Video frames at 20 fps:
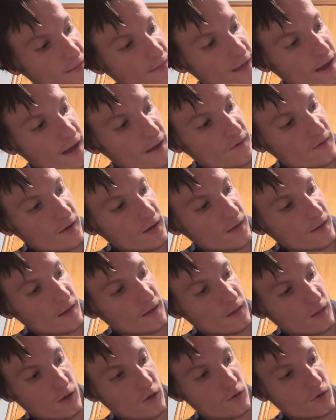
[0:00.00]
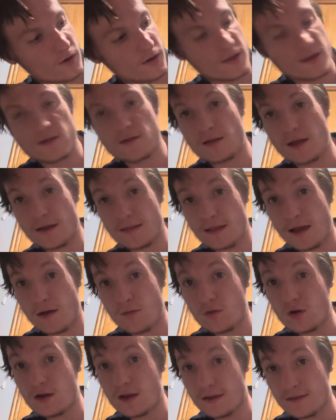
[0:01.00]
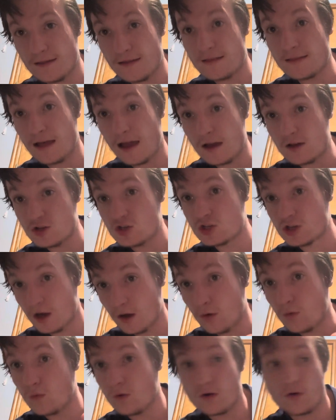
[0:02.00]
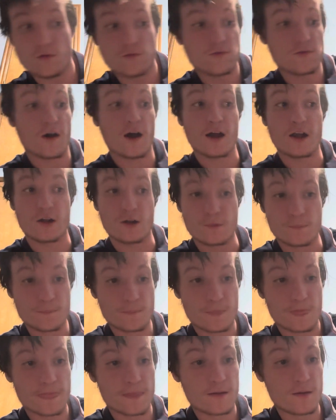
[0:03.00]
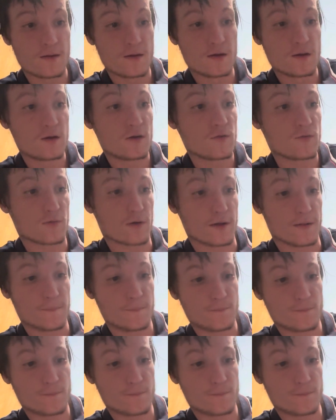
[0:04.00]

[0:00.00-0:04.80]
that and then load it in like that one, and then that shell will fire, right?